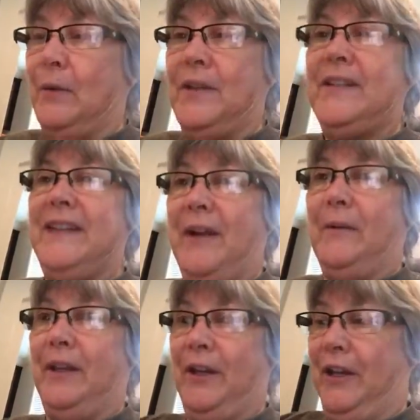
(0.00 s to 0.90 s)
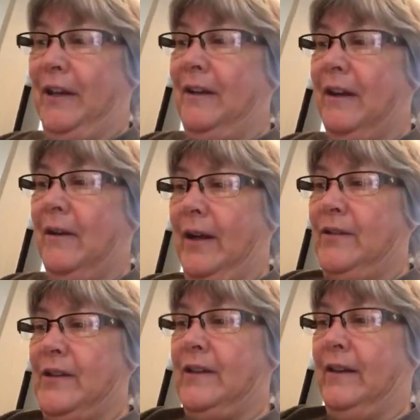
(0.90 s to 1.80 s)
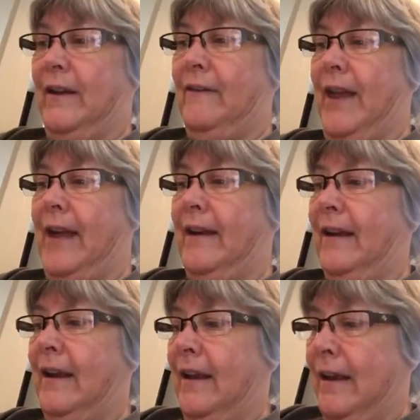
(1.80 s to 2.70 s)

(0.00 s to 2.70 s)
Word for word: Wasn't that really good? Oh, I just love that.